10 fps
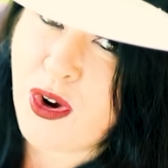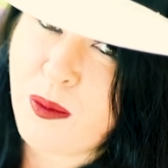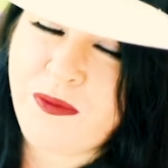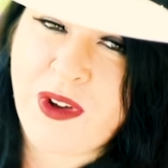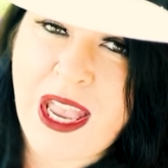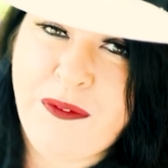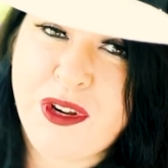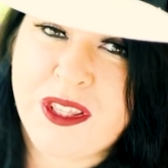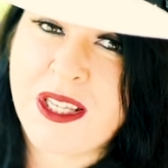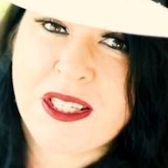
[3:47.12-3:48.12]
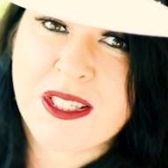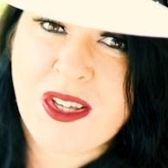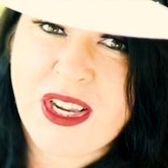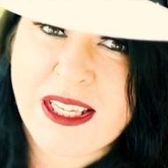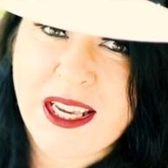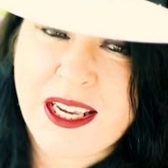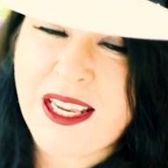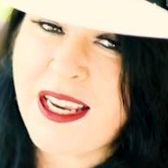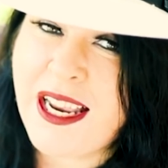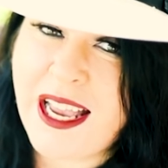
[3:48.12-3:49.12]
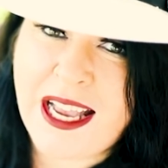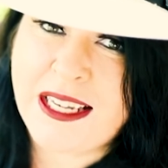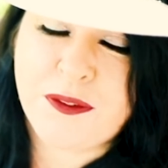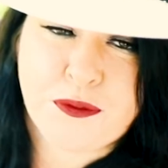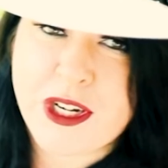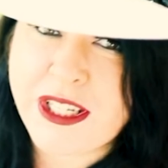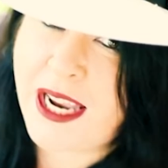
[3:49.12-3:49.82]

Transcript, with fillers: com for everything psychic and free